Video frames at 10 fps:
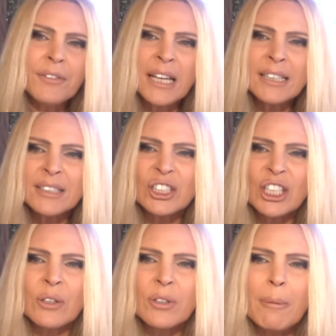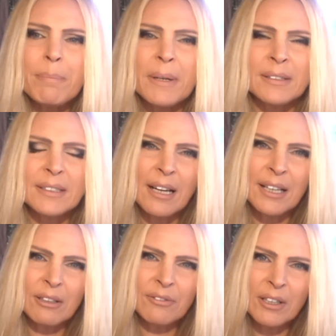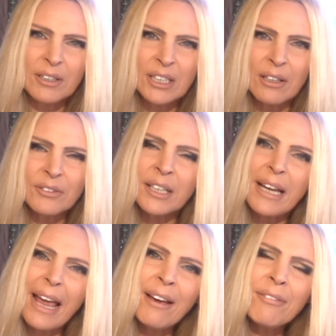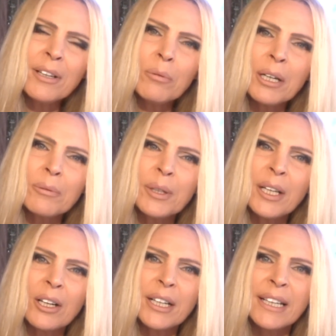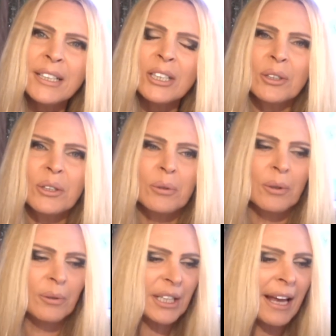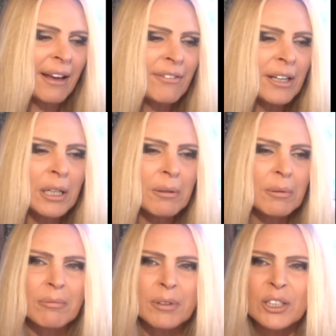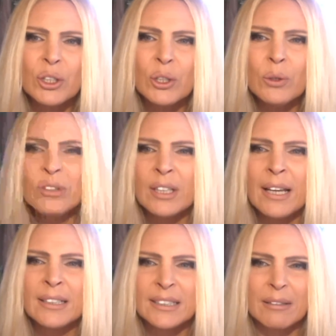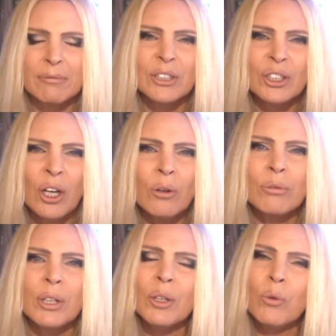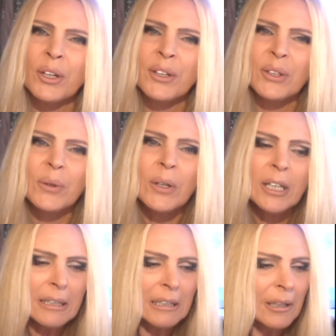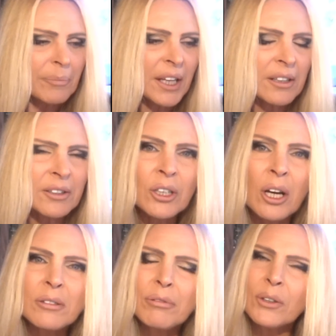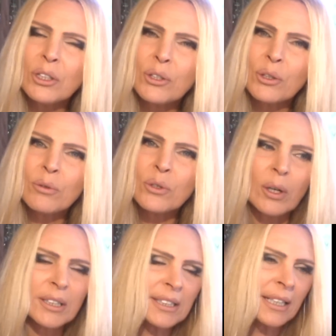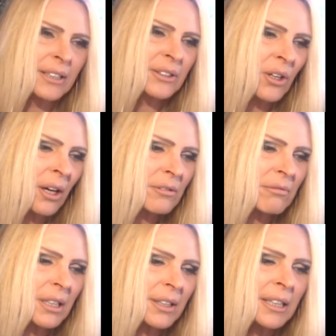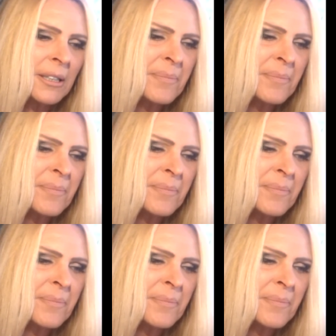things stirred up inside of ourselves, and everywhere we are incongruent, everywhere where we do things that we don't really want to do, that are not really true to us, that are not really